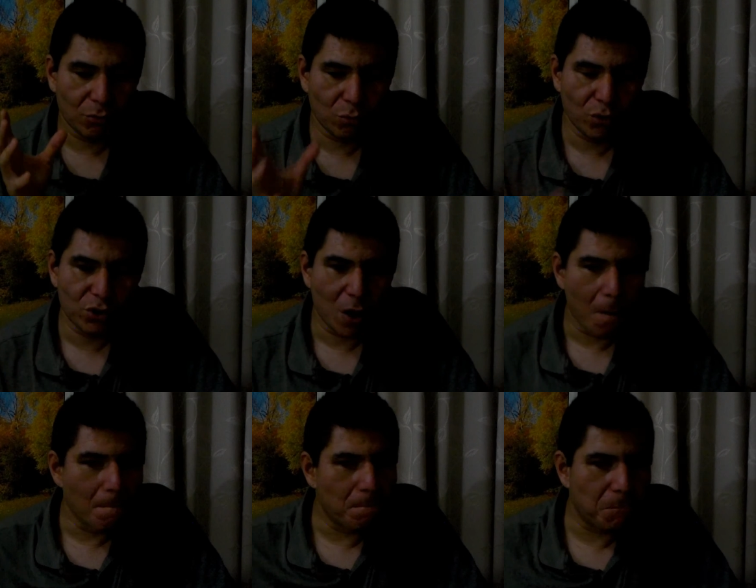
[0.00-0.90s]
would
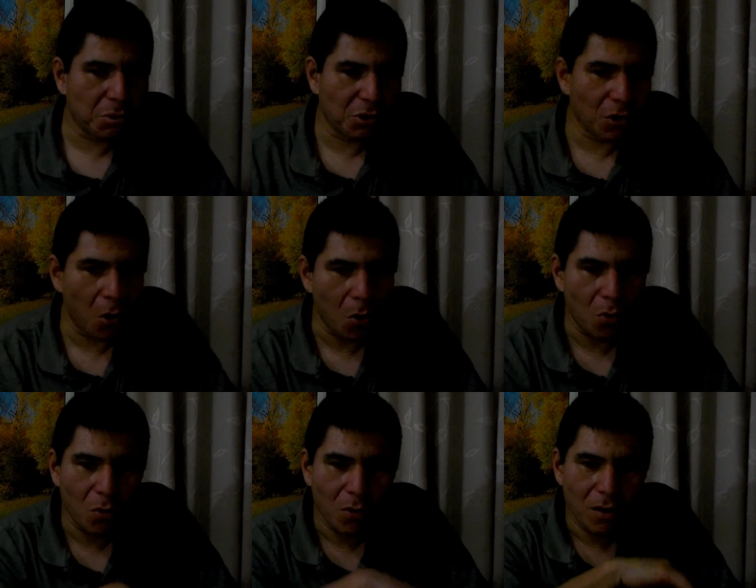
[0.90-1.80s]

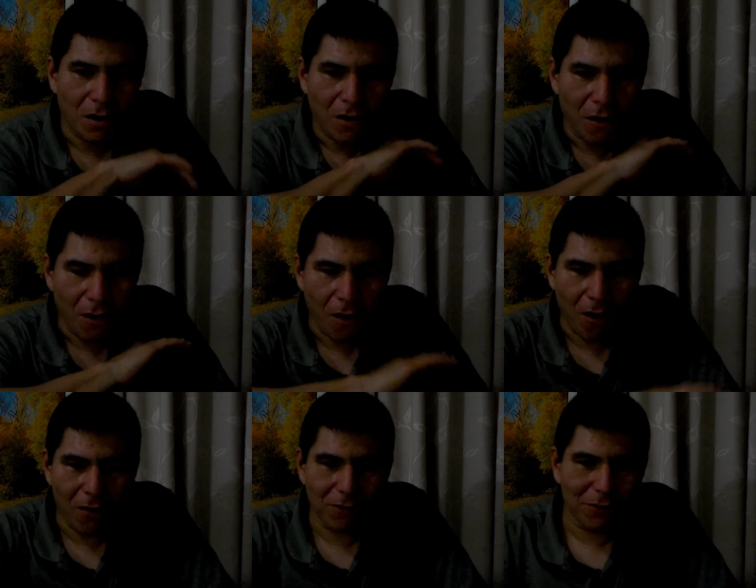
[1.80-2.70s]
blow
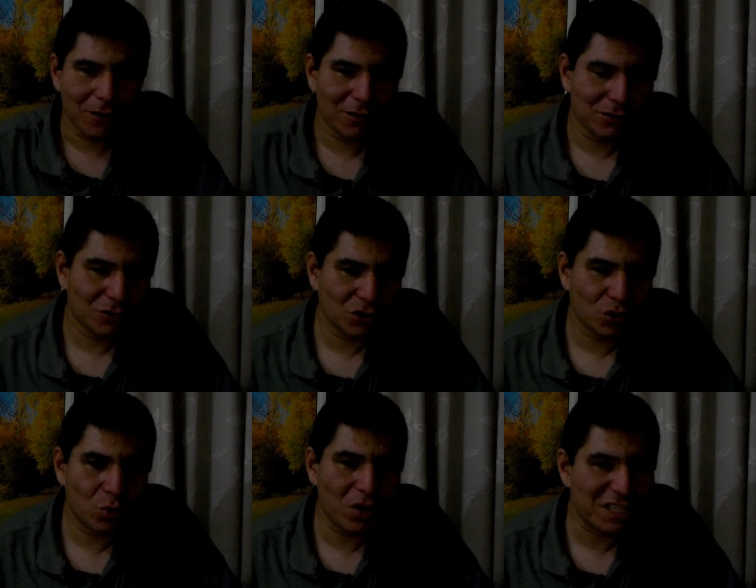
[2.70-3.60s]
off the
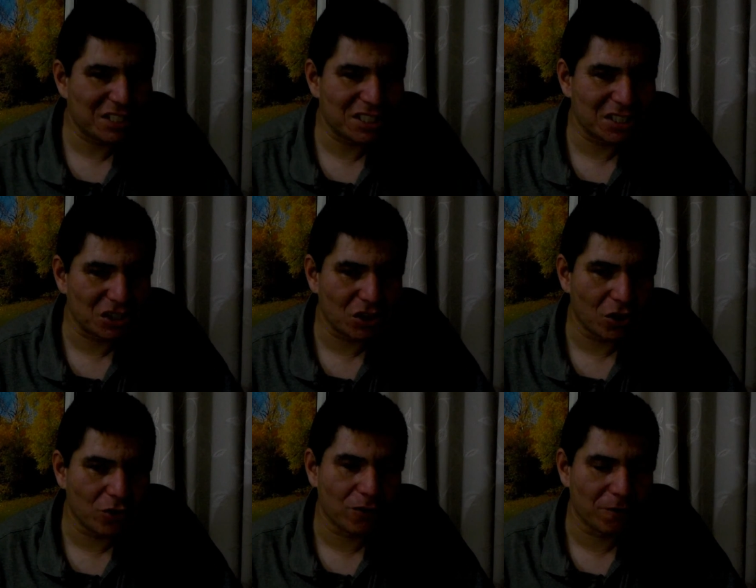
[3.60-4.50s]

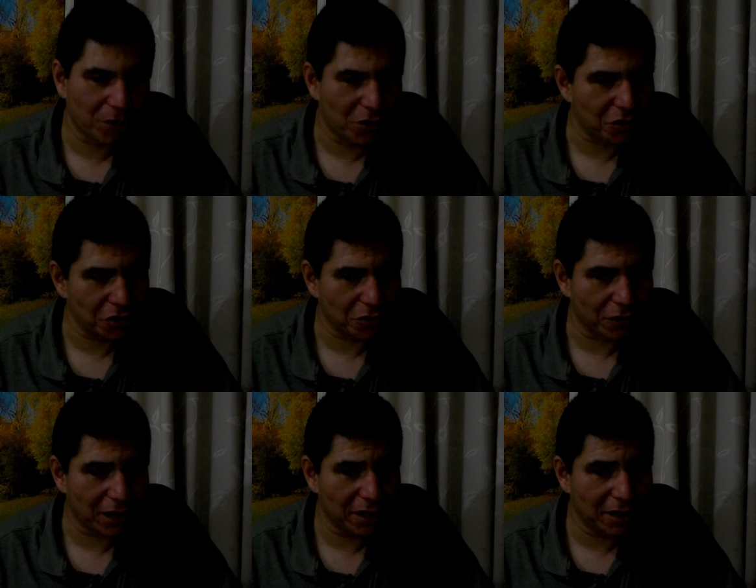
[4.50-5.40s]
2600 version,
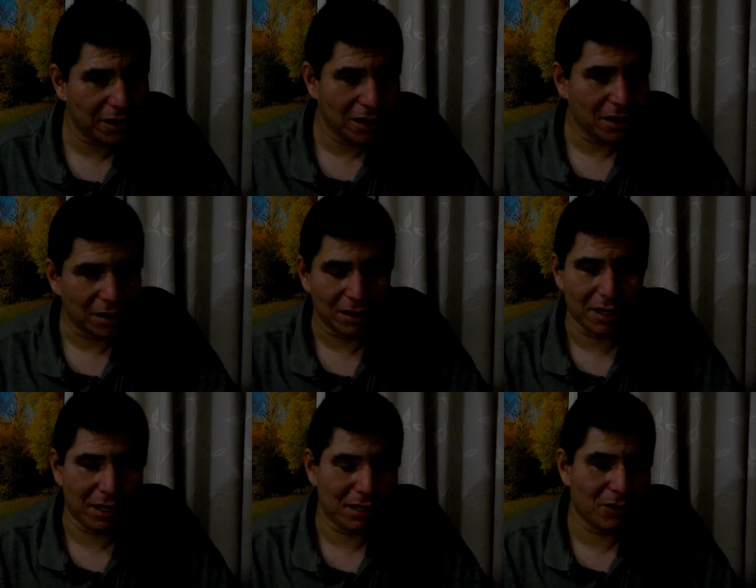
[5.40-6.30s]
right?
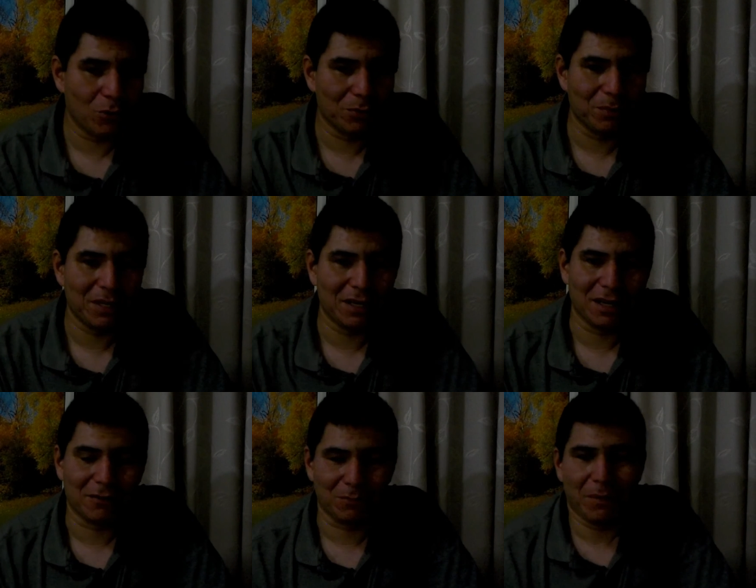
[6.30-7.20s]
Then there would be
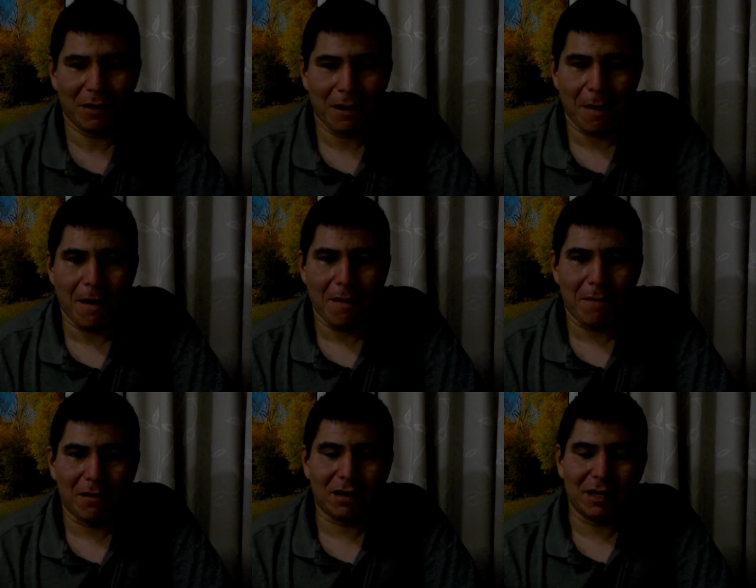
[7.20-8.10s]
like
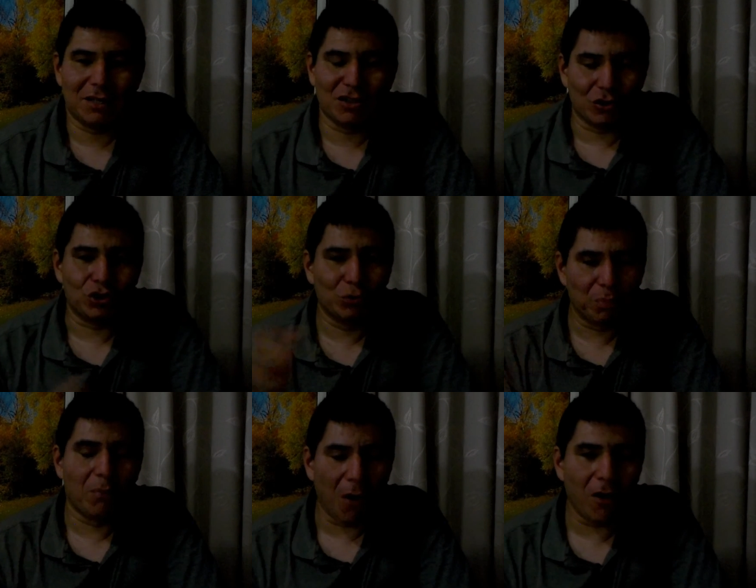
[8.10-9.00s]
you know, Super
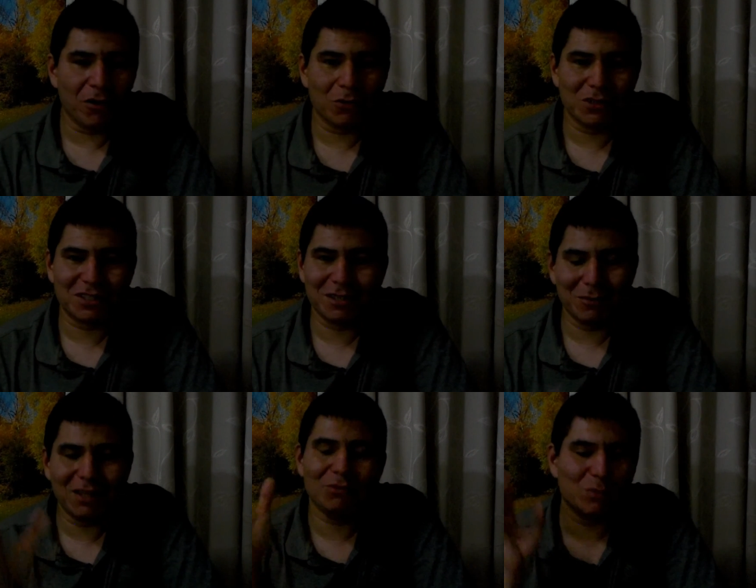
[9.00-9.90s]
Mario was, it
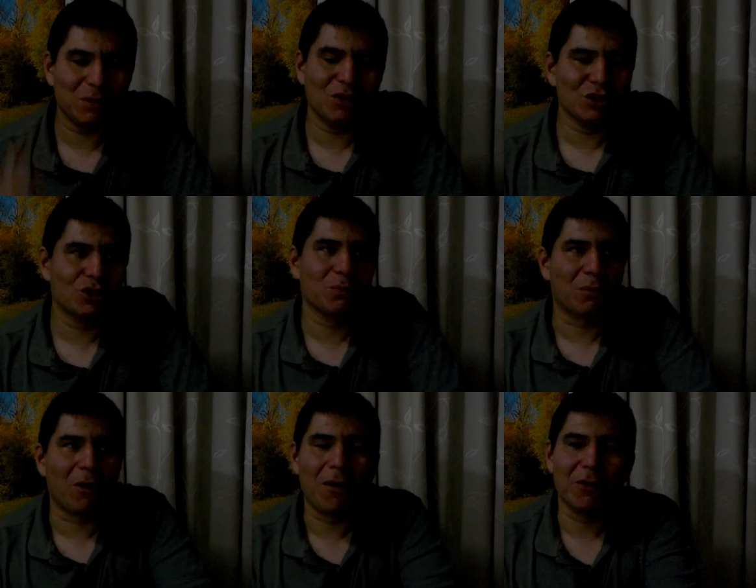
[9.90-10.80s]
was between Super
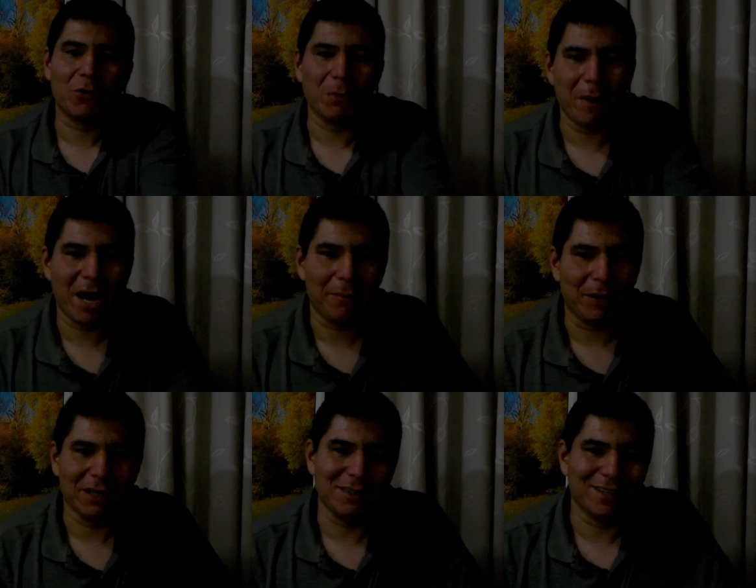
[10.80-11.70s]
Mario and
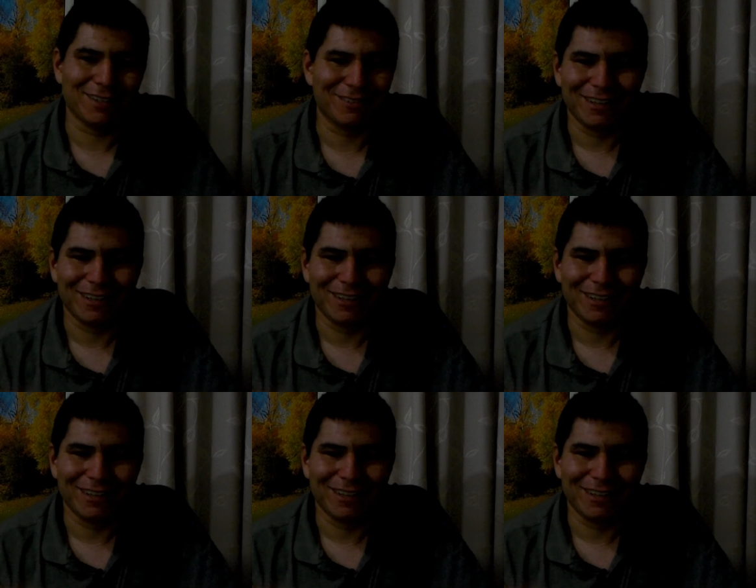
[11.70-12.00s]
Pac-Man. Then